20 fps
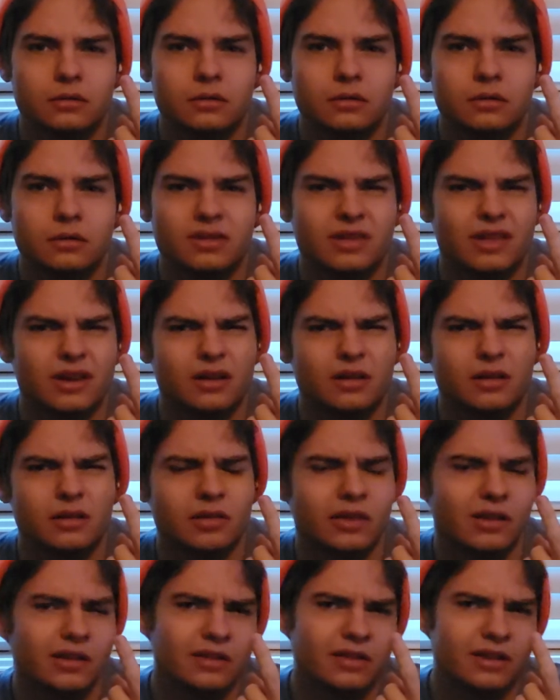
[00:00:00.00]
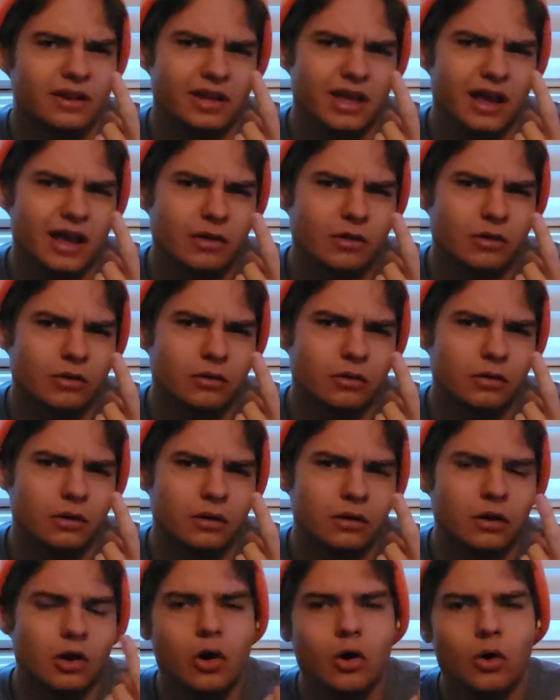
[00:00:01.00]
is that a yes, a
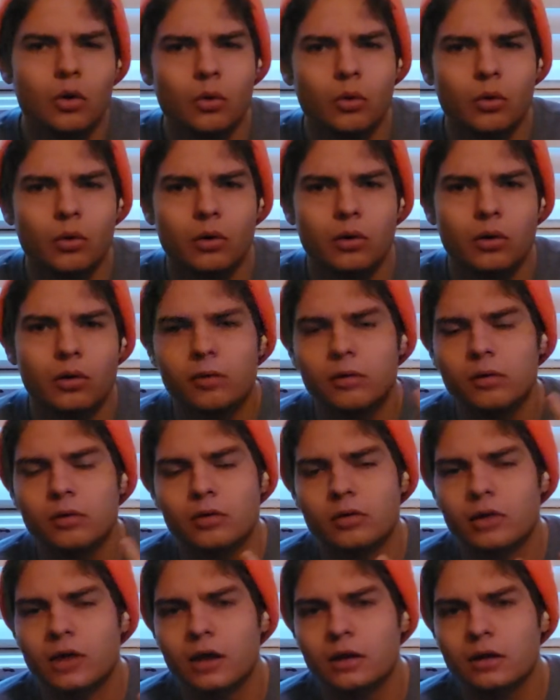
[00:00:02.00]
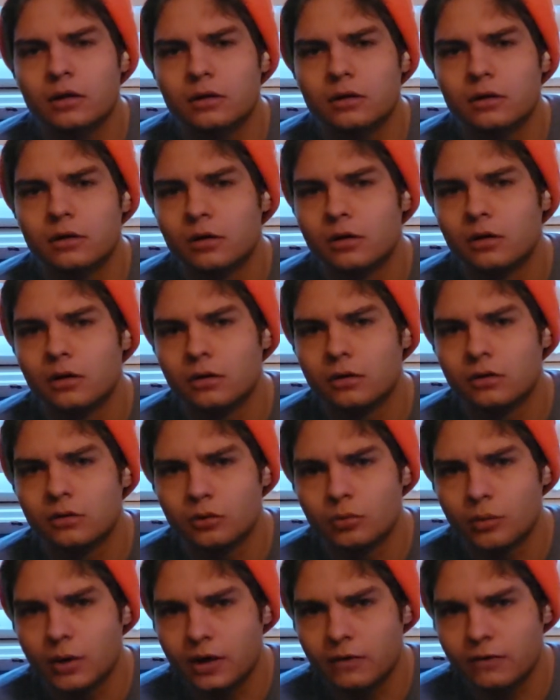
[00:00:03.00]
no, or is that
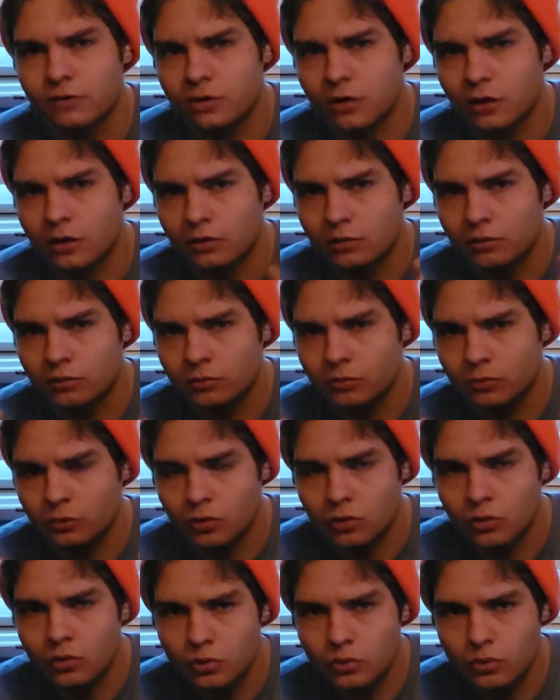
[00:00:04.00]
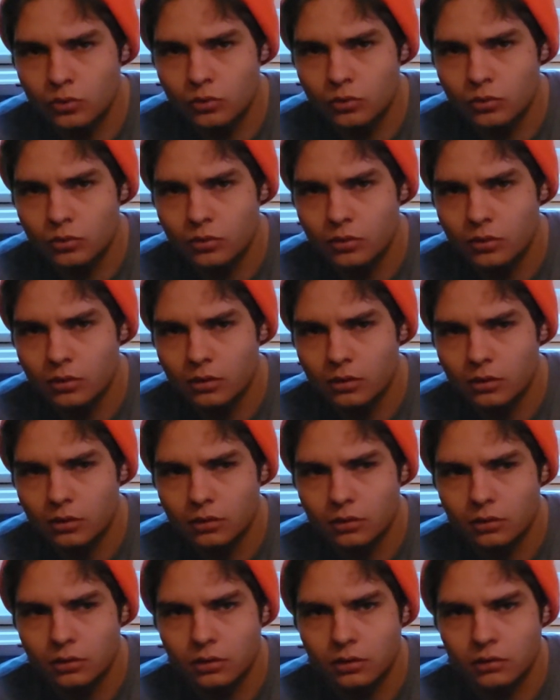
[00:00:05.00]
your way of saying two
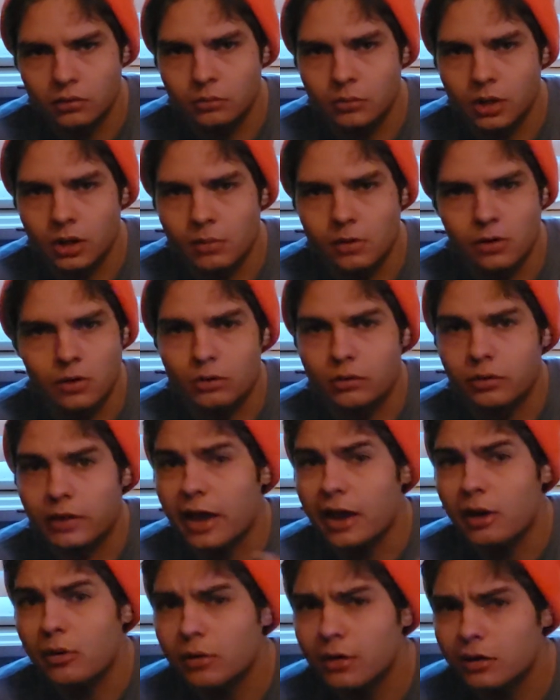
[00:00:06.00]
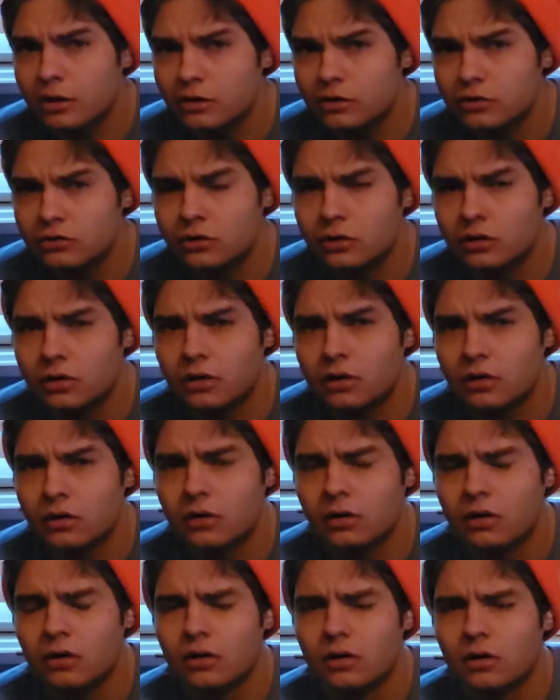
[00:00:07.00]
in maybe your language or
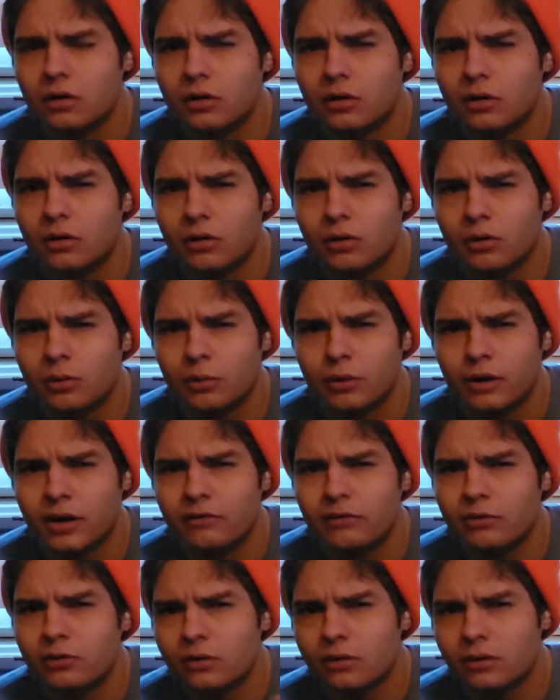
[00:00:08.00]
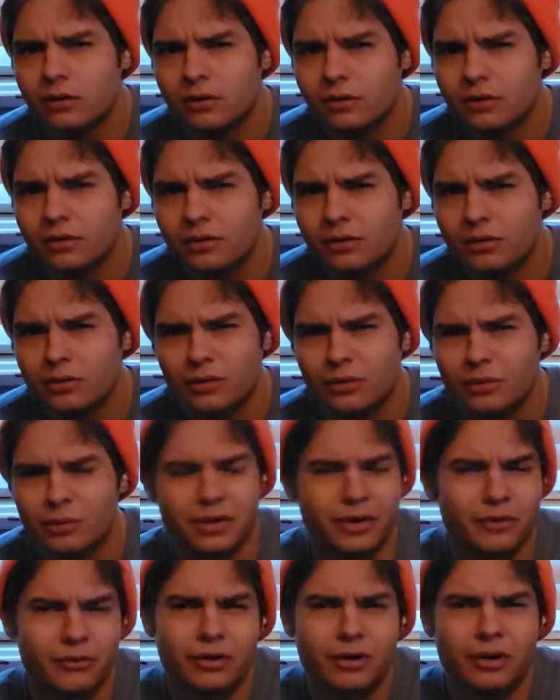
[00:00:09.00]
whatever, or a
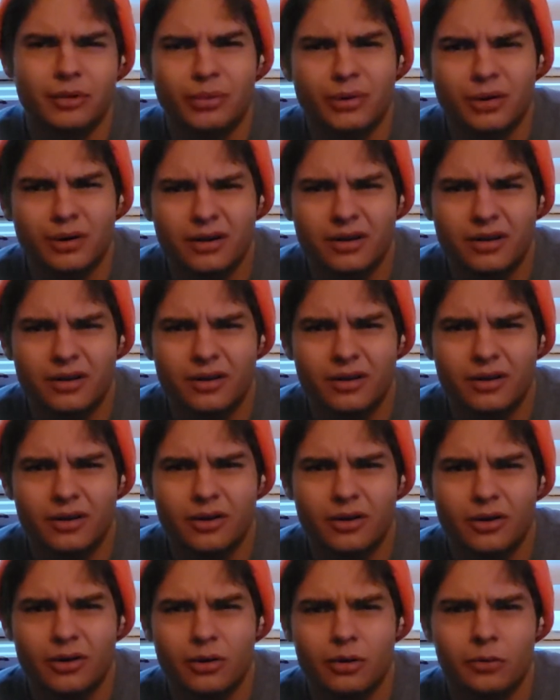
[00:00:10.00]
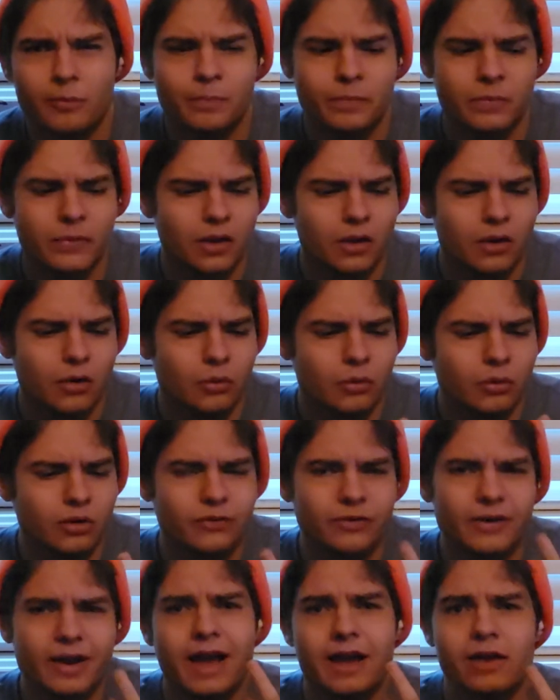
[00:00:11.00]
different number? Or what
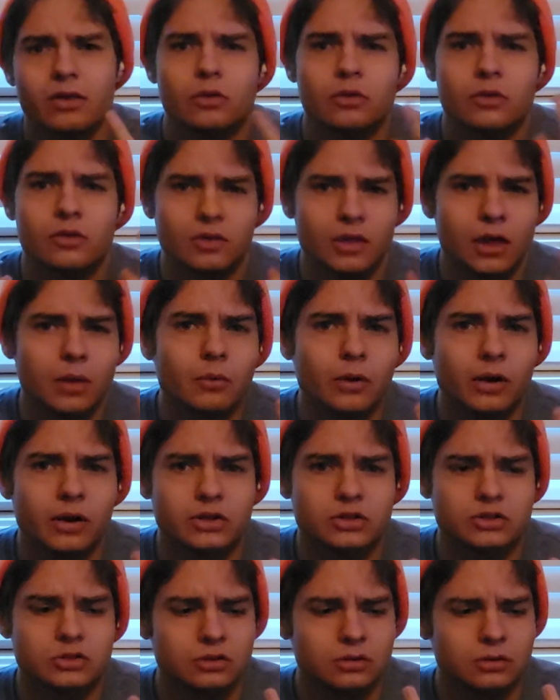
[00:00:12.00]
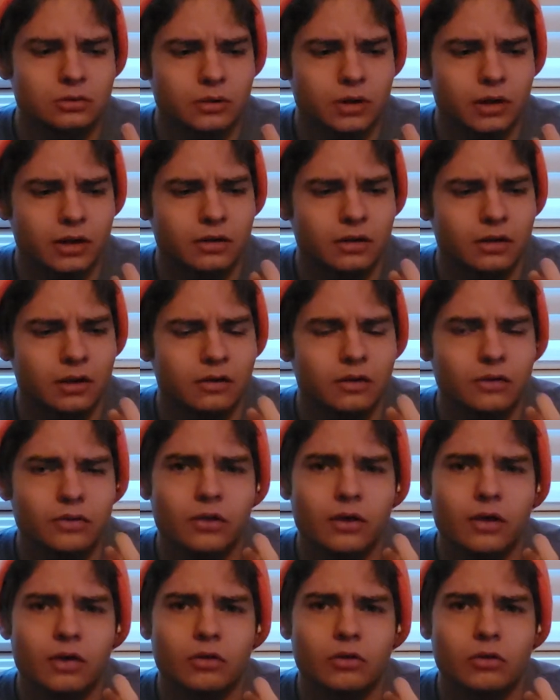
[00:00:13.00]
if I asked you the same question? I did
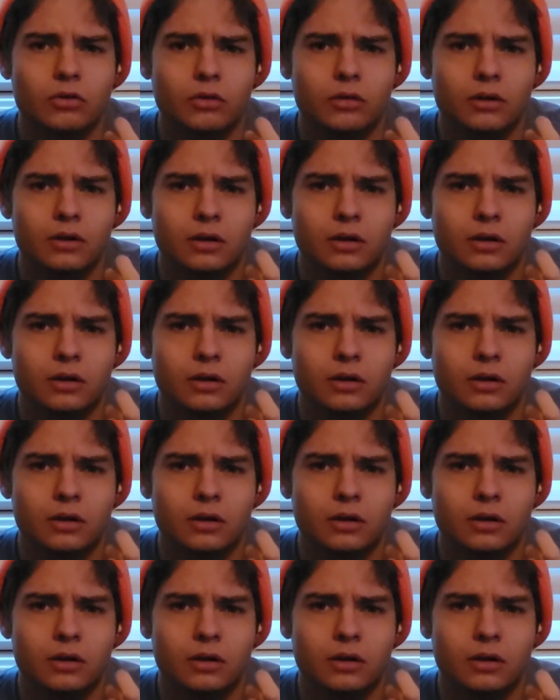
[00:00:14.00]
this